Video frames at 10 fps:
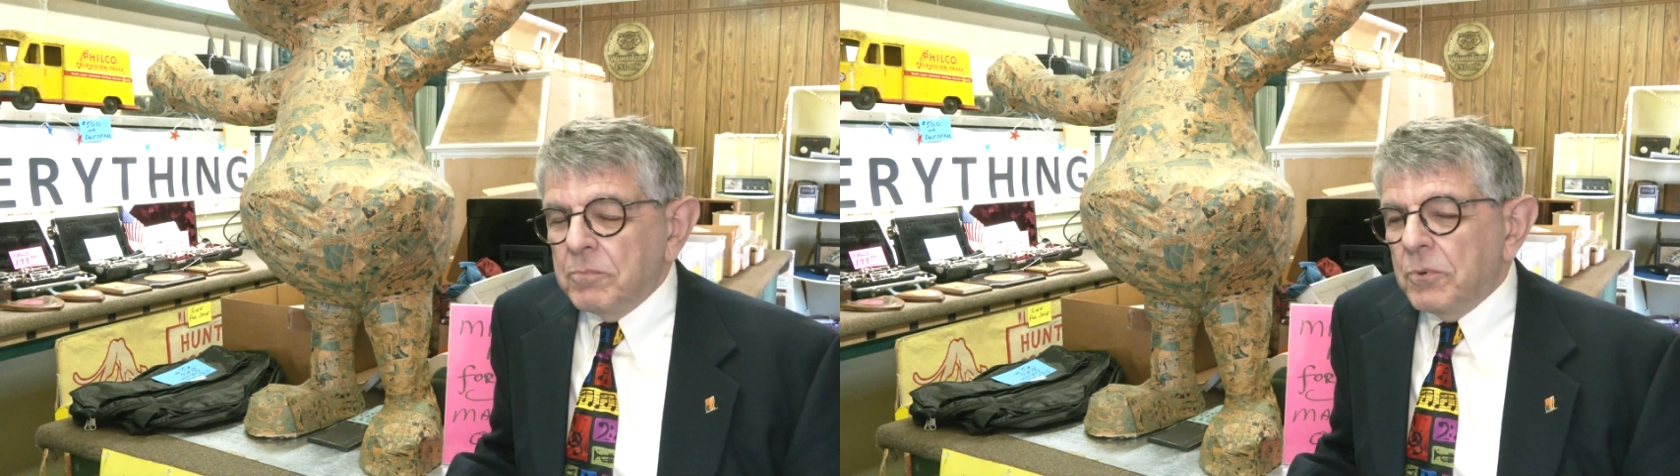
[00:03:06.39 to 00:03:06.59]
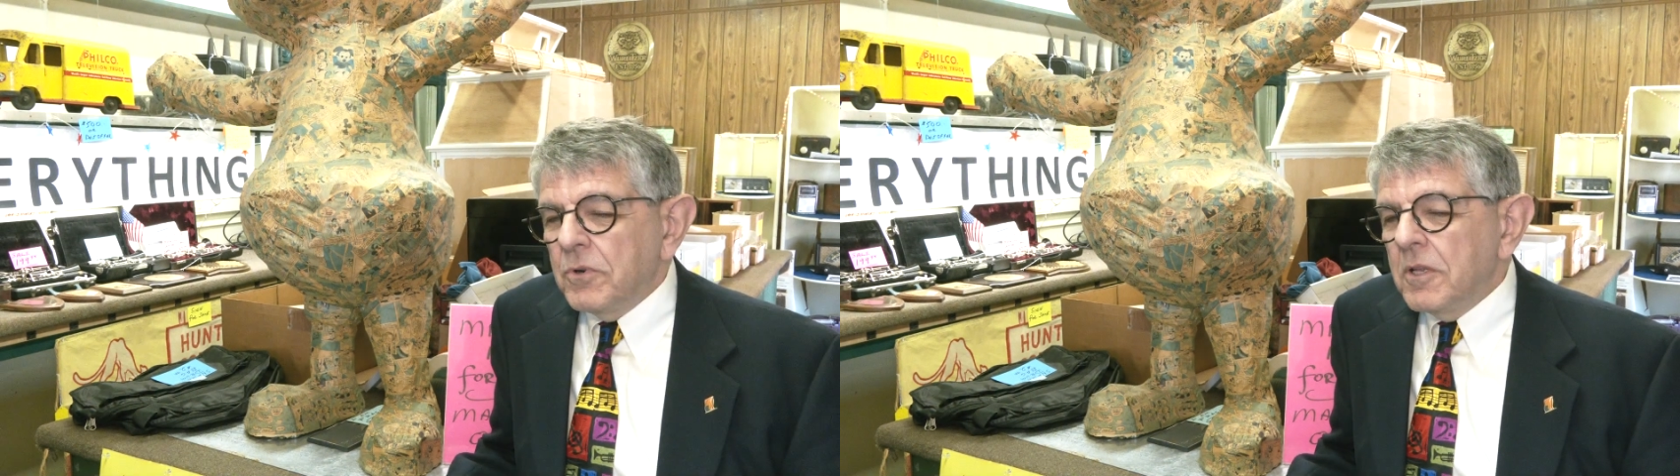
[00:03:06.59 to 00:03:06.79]

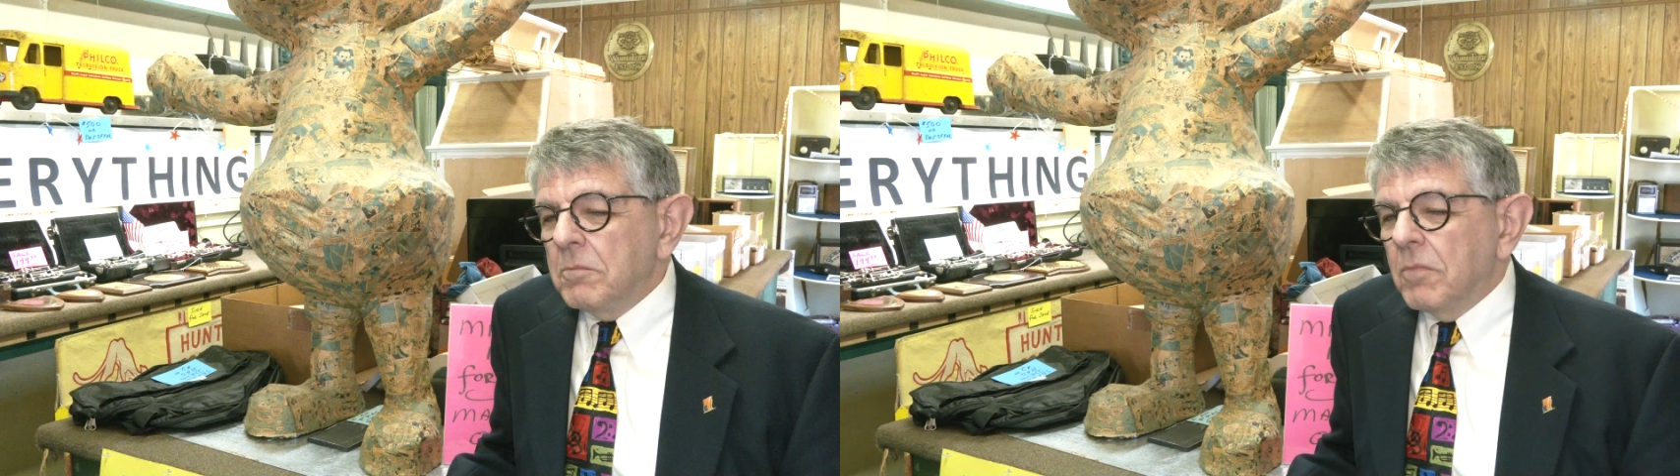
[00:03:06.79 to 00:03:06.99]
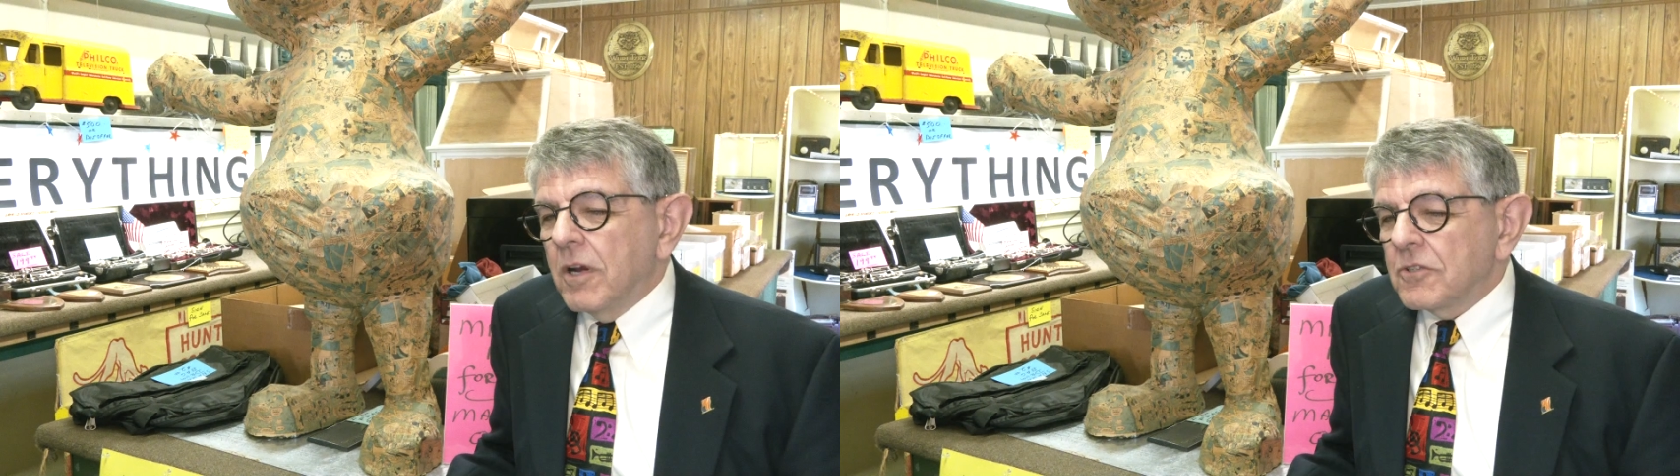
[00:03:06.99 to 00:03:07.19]
pretty
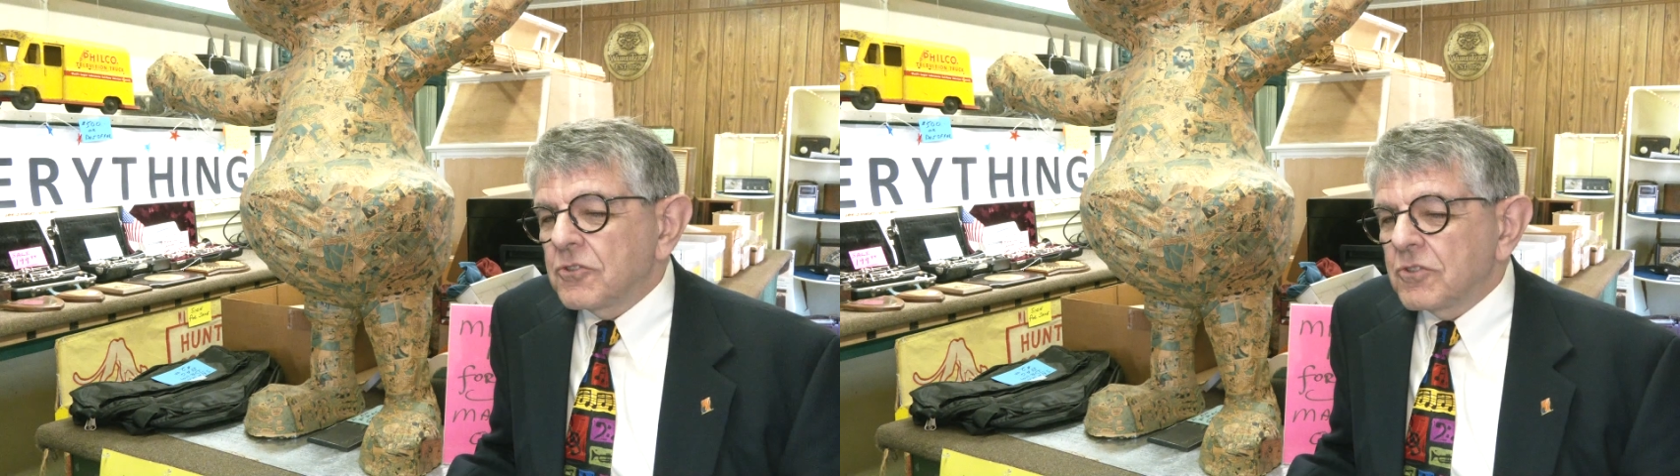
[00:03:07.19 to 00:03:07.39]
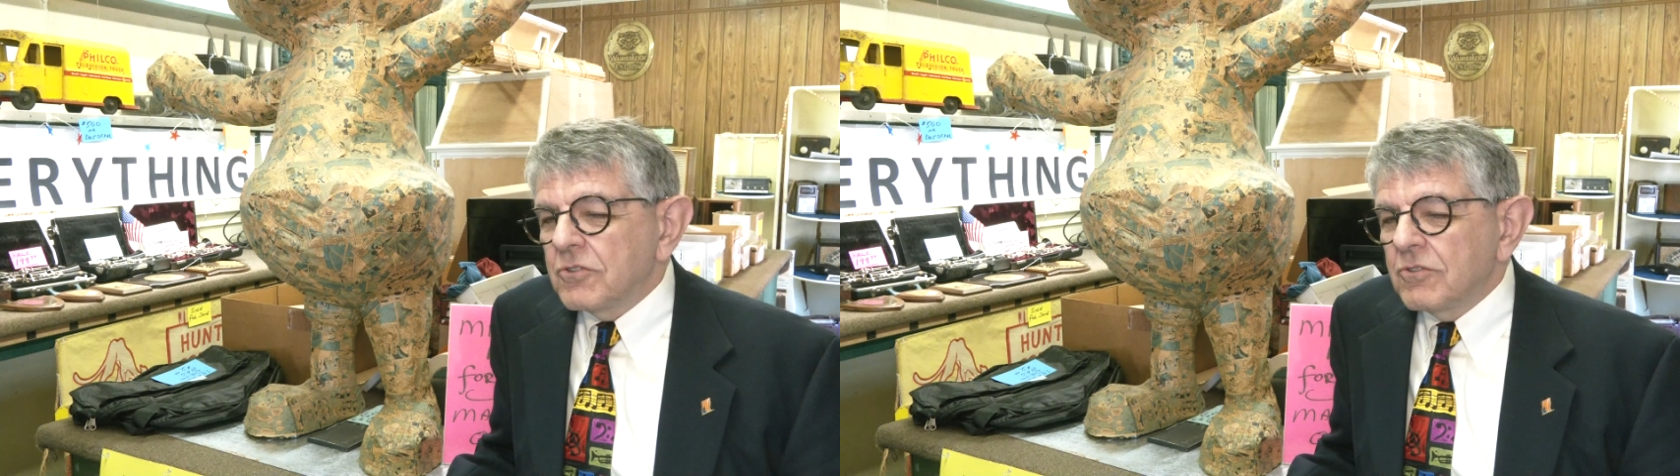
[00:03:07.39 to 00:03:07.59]

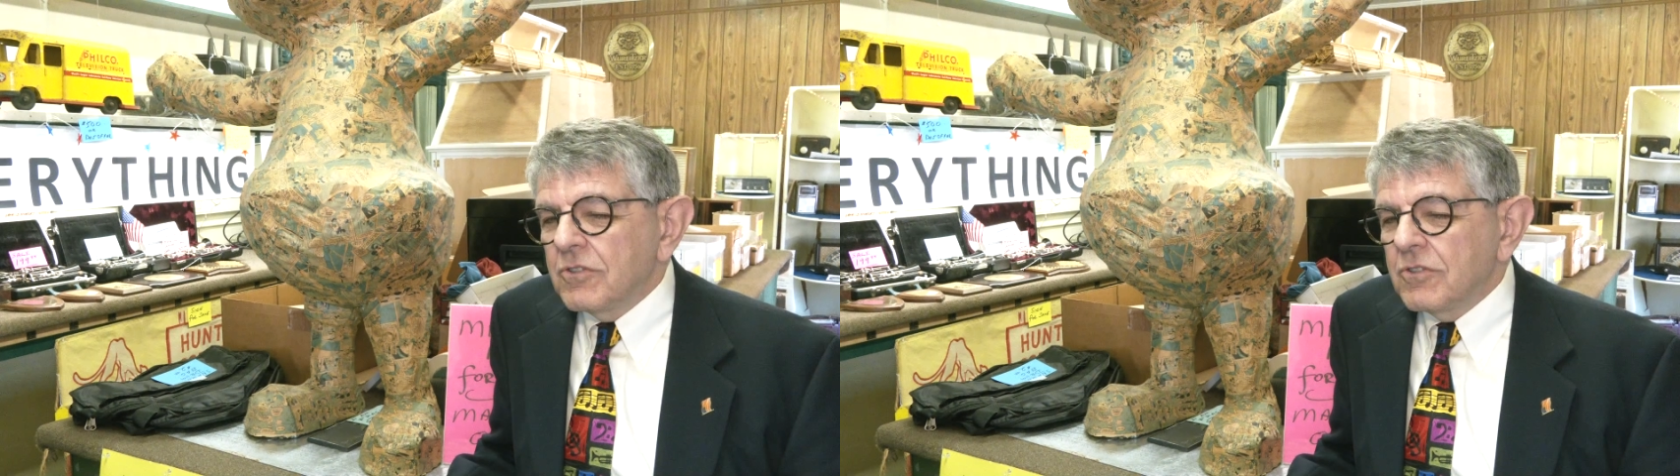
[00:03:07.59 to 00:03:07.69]
much